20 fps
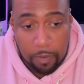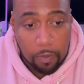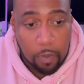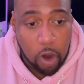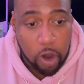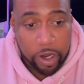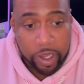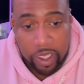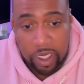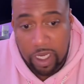
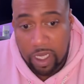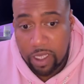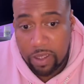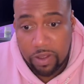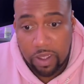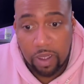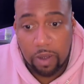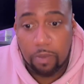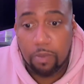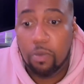marketing
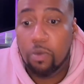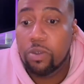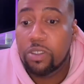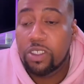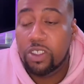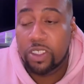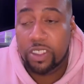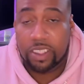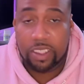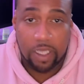them
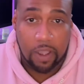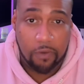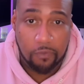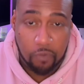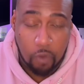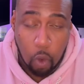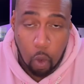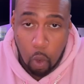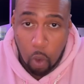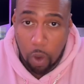yourself
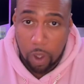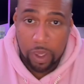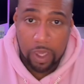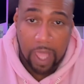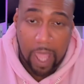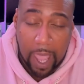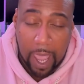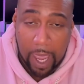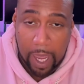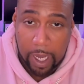
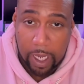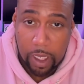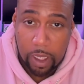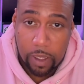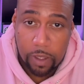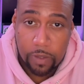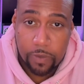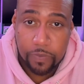online.